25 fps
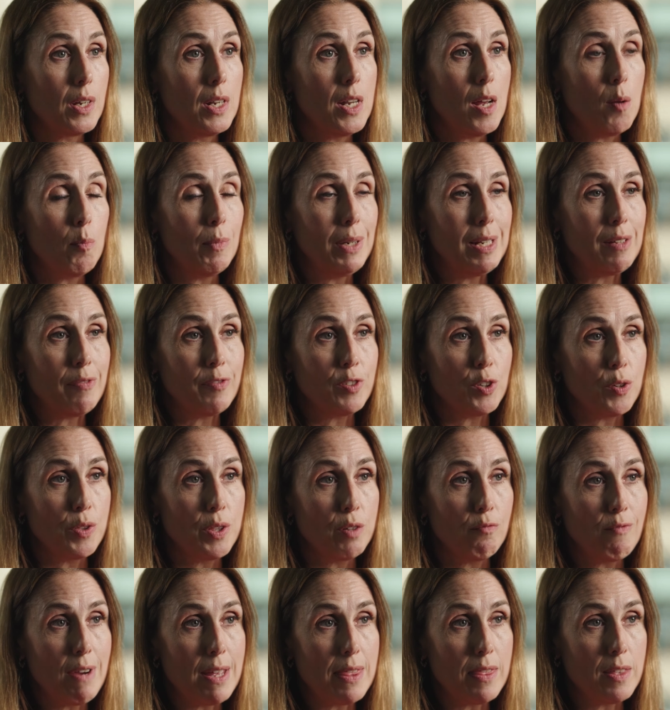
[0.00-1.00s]
an uplift on
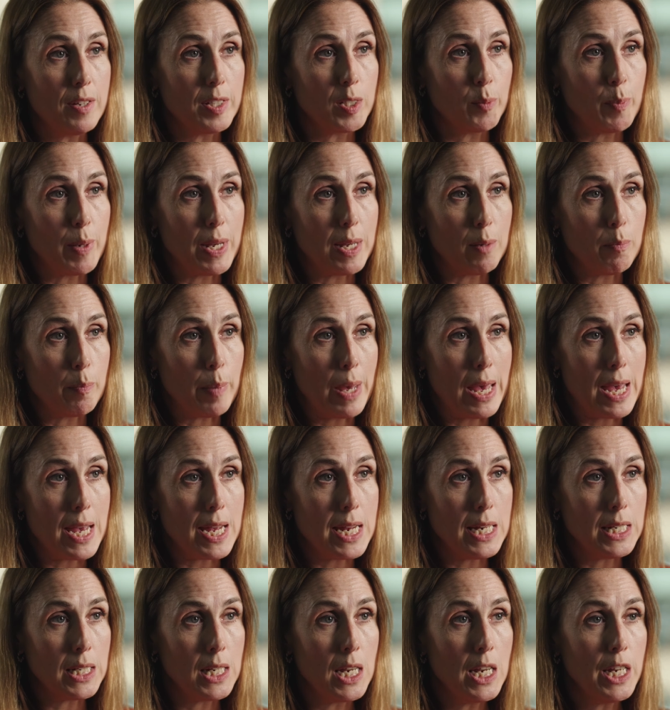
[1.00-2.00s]
the rent that's being
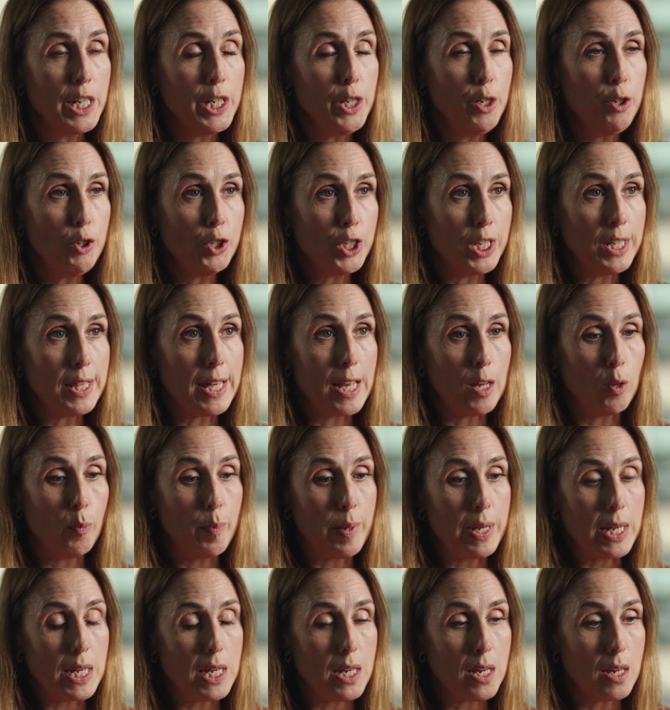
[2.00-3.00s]
paid. Usually there'll
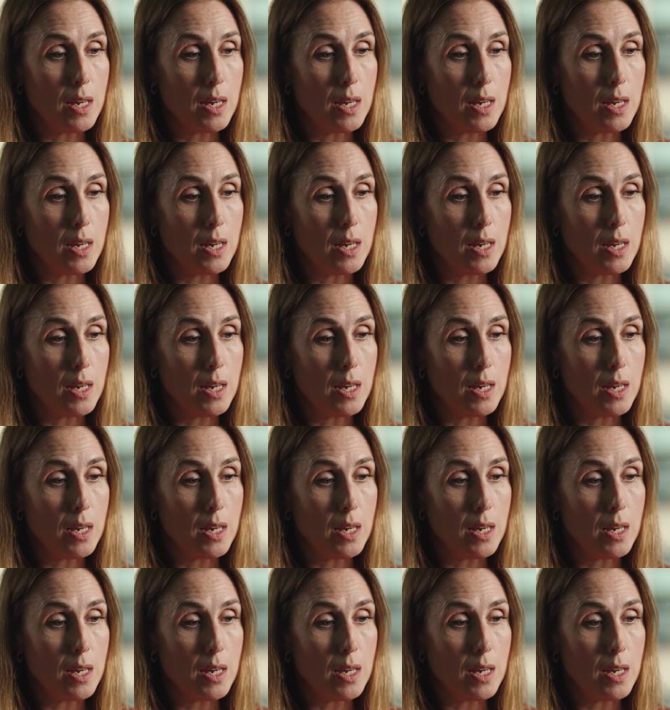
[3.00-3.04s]
be